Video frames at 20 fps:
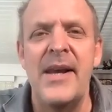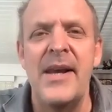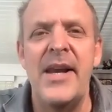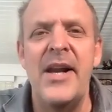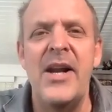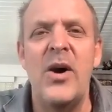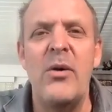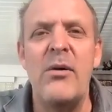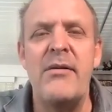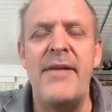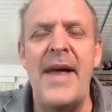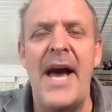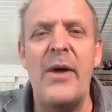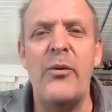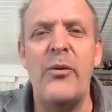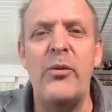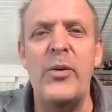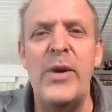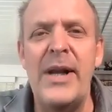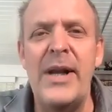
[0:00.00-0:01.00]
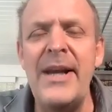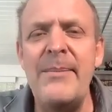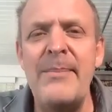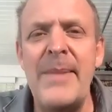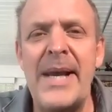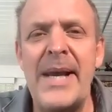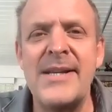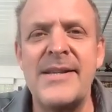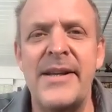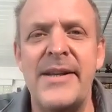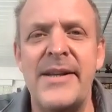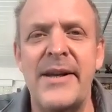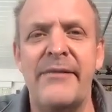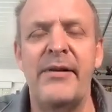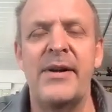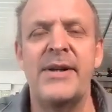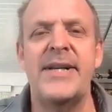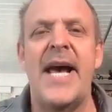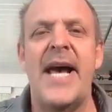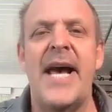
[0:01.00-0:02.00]
that really makes the
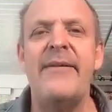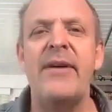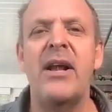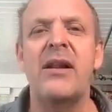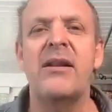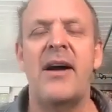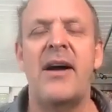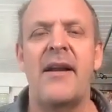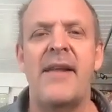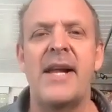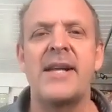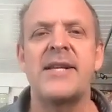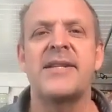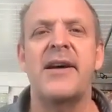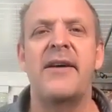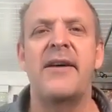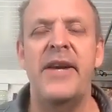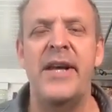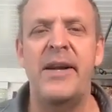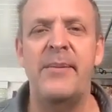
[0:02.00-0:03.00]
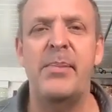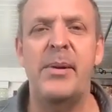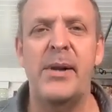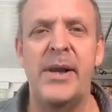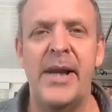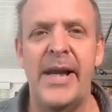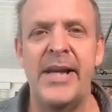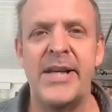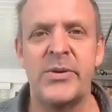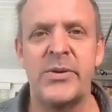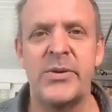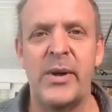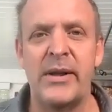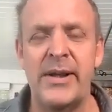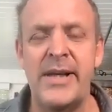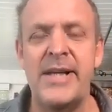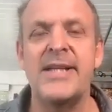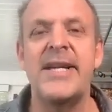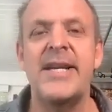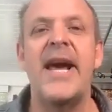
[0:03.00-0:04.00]
difference. Having a lot of that stuff in place, or at
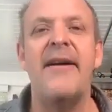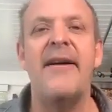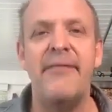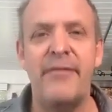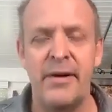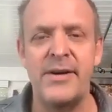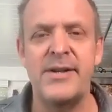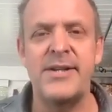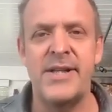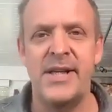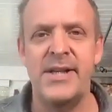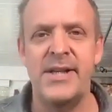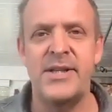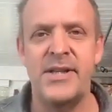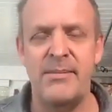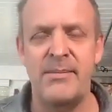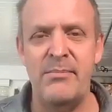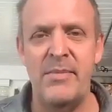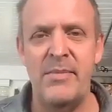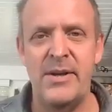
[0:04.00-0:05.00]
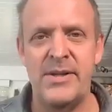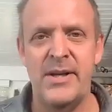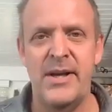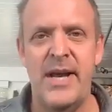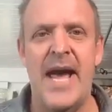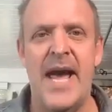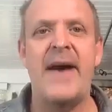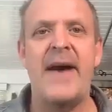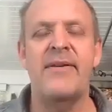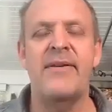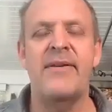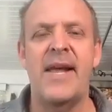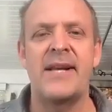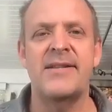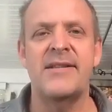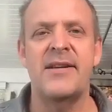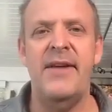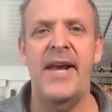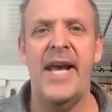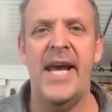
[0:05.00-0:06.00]
least efforts into having that
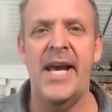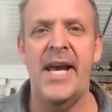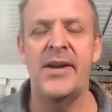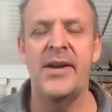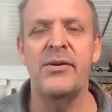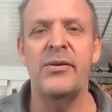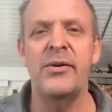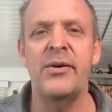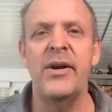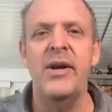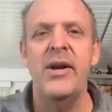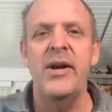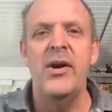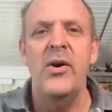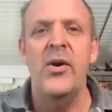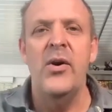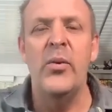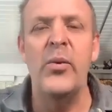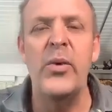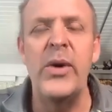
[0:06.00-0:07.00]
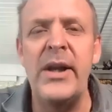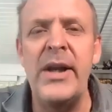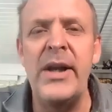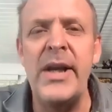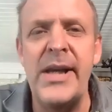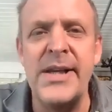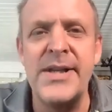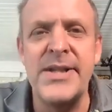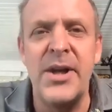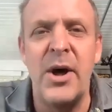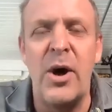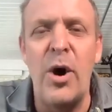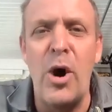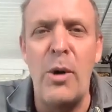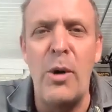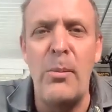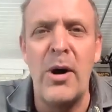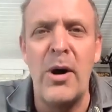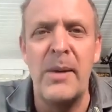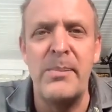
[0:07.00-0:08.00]
stuff handled, really is the
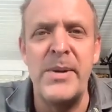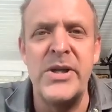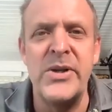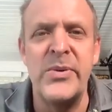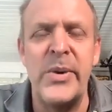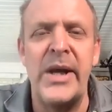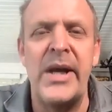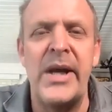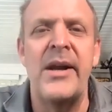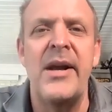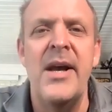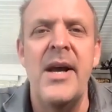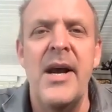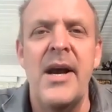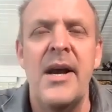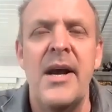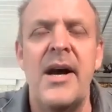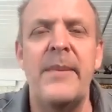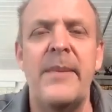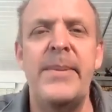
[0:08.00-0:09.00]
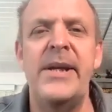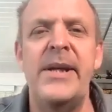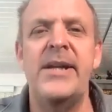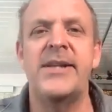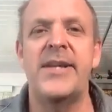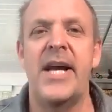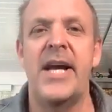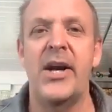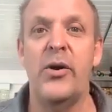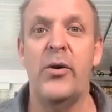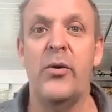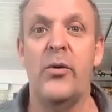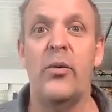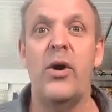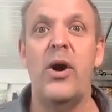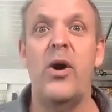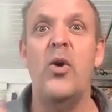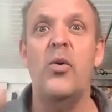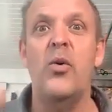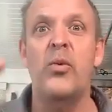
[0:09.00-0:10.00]
hallmark between companies that
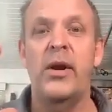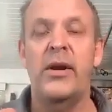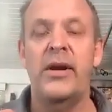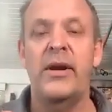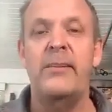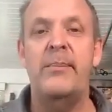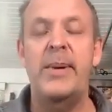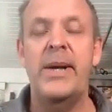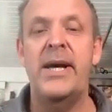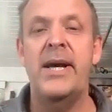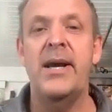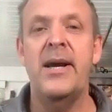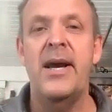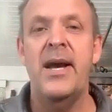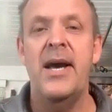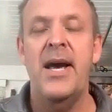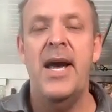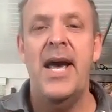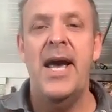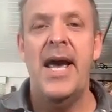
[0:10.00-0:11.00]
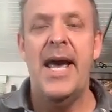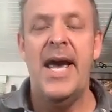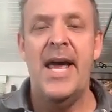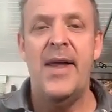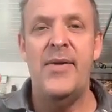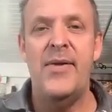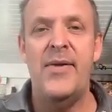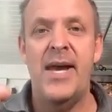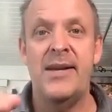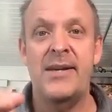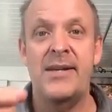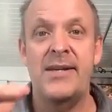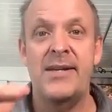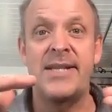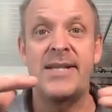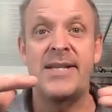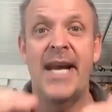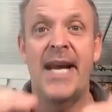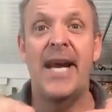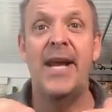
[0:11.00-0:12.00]
grow really big and then
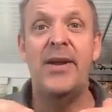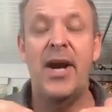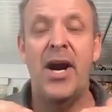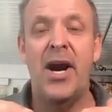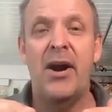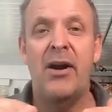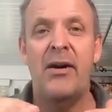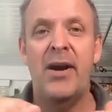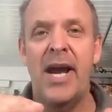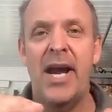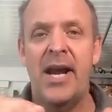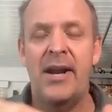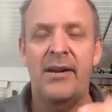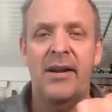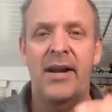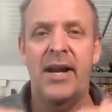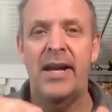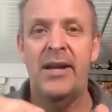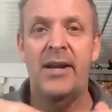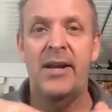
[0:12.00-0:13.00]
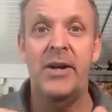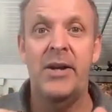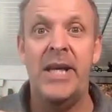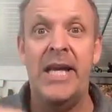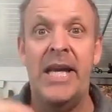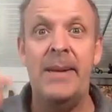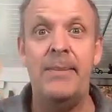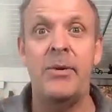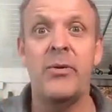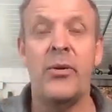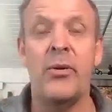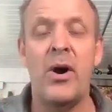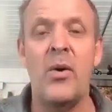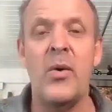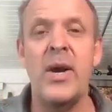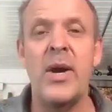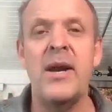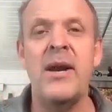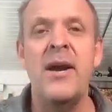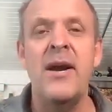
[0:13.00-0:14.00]
stay there and like keep
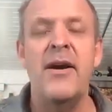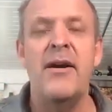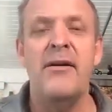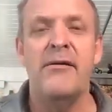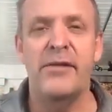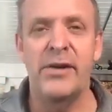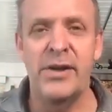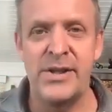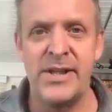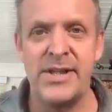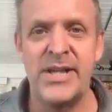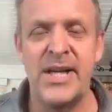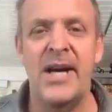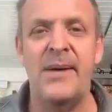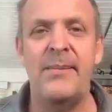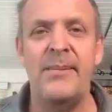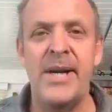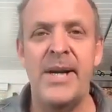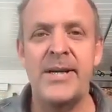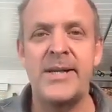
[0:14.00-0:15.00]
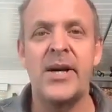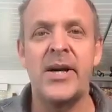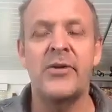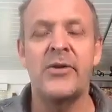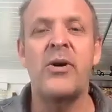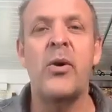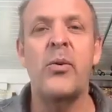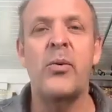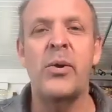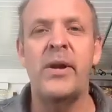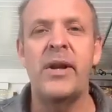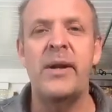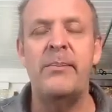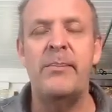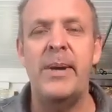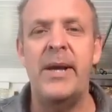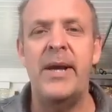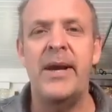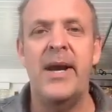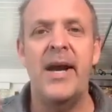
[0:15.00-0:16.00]
growing versus companies that grow really
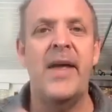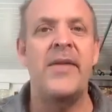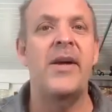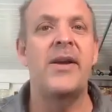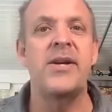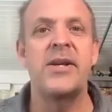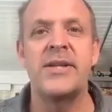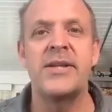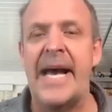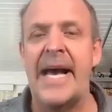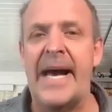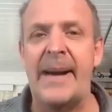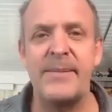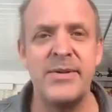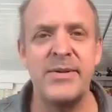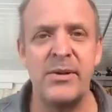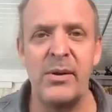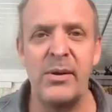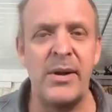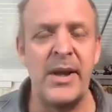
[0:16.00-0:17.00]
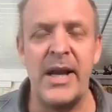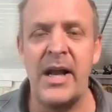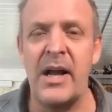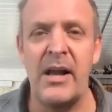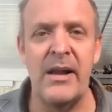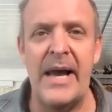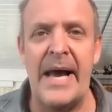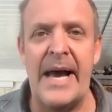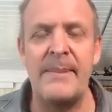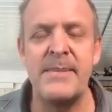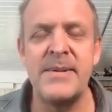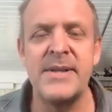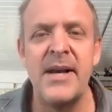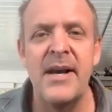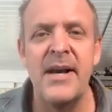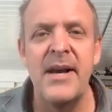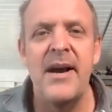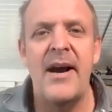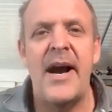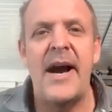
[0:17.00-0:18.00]
big and then just absolutely collapse.
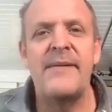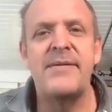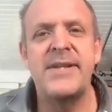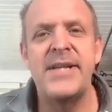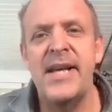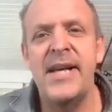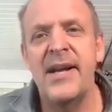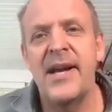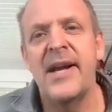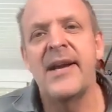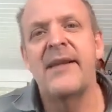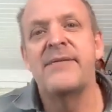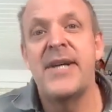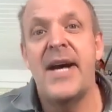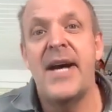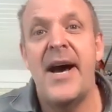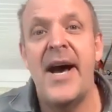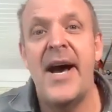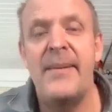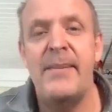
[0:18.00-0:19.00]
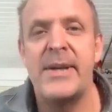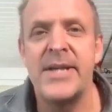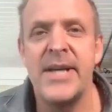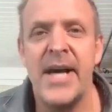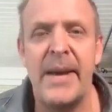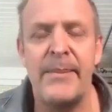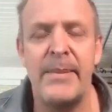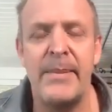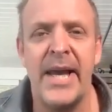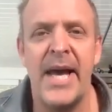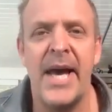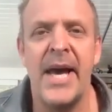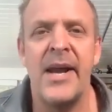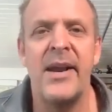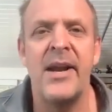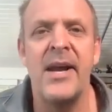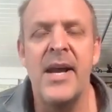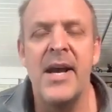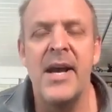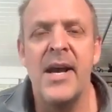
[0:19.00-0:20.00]
I've seen kind of time and time
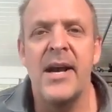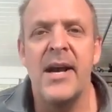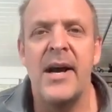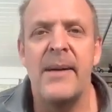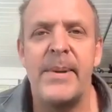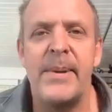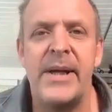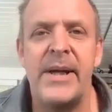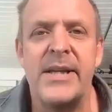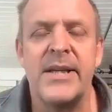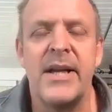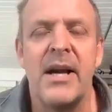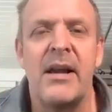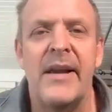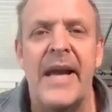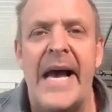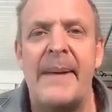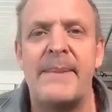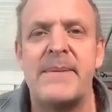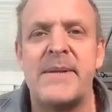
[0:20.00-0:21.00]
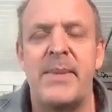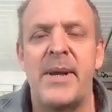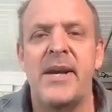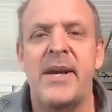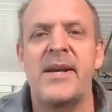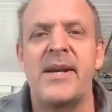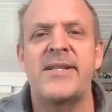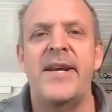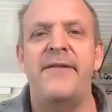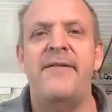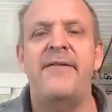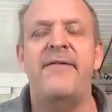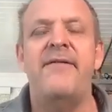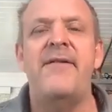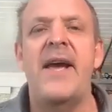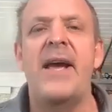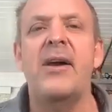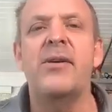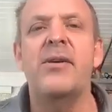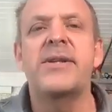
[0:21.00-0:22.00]
again companies collapse because they
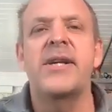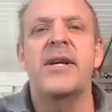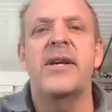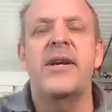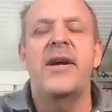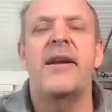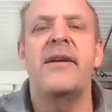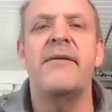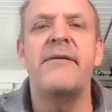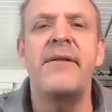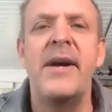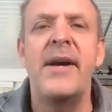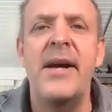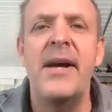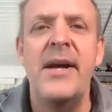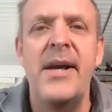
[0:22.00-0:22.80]
failed to kind of